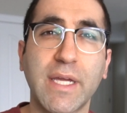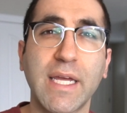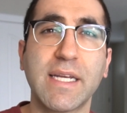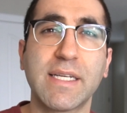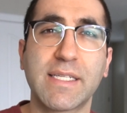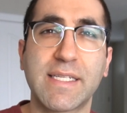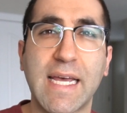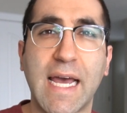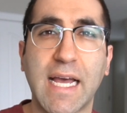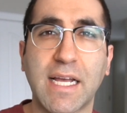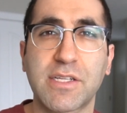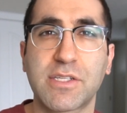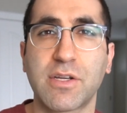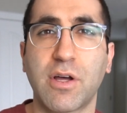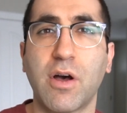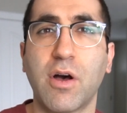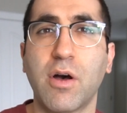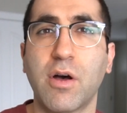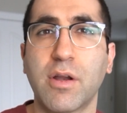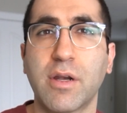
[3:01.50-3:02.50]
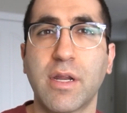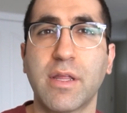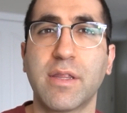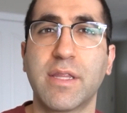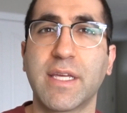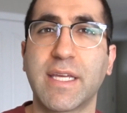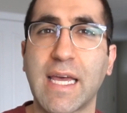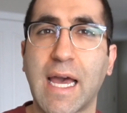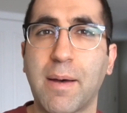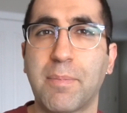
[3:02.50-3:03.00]
get taxed on
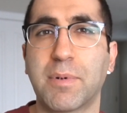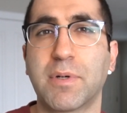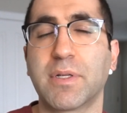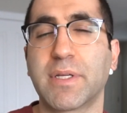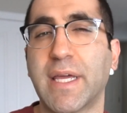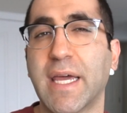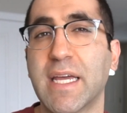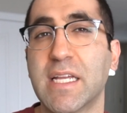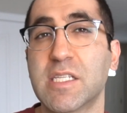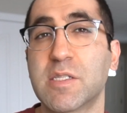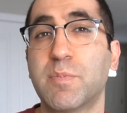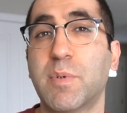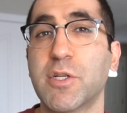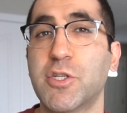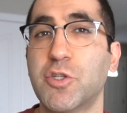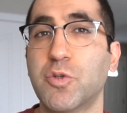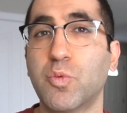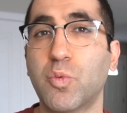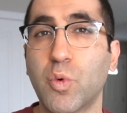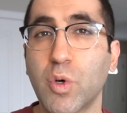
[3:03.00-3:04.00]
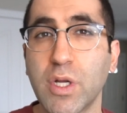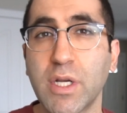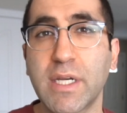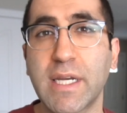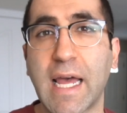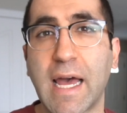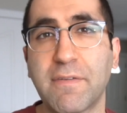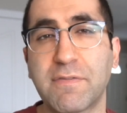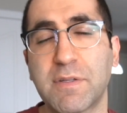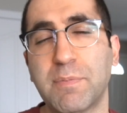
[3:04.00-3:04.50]
the capital gains, but you would
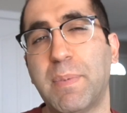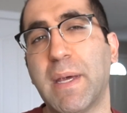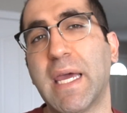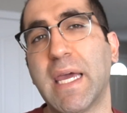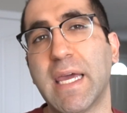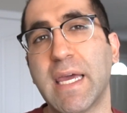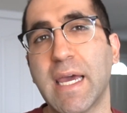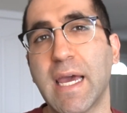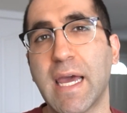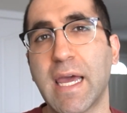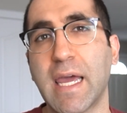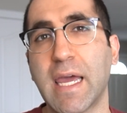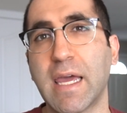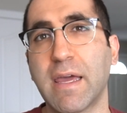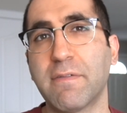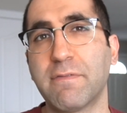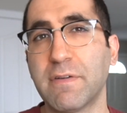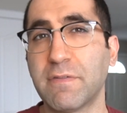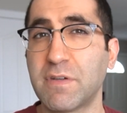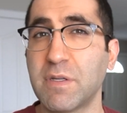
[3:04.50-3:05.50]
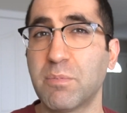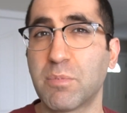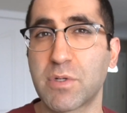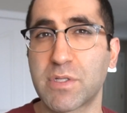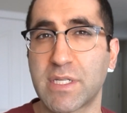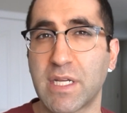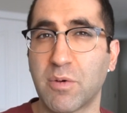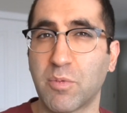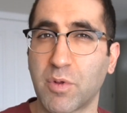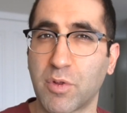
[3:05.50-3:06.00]
have to pay a
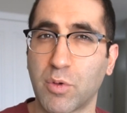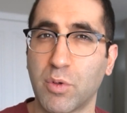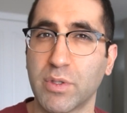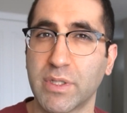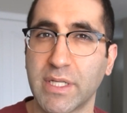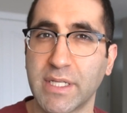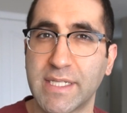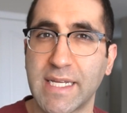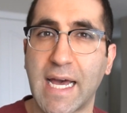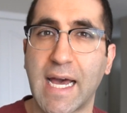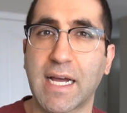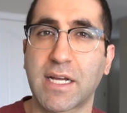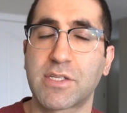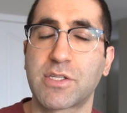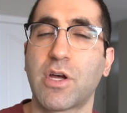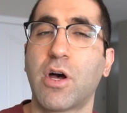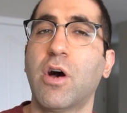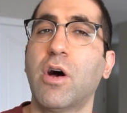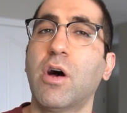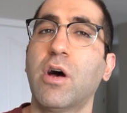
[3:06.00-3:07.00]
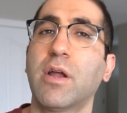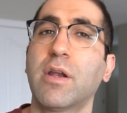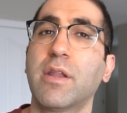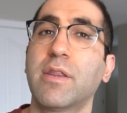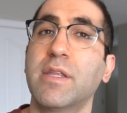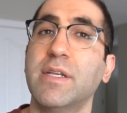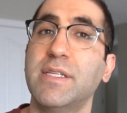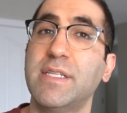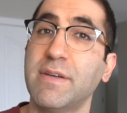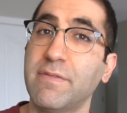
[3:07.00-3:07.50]
15% withholding tax on
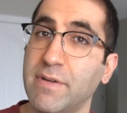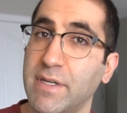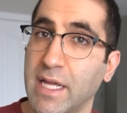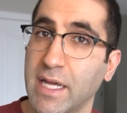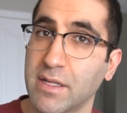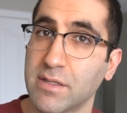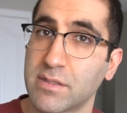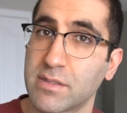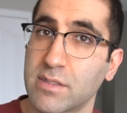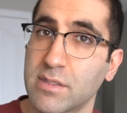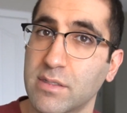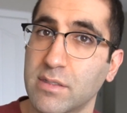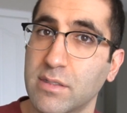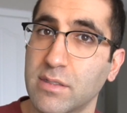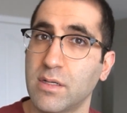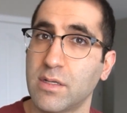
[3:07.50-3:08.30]
the dividends.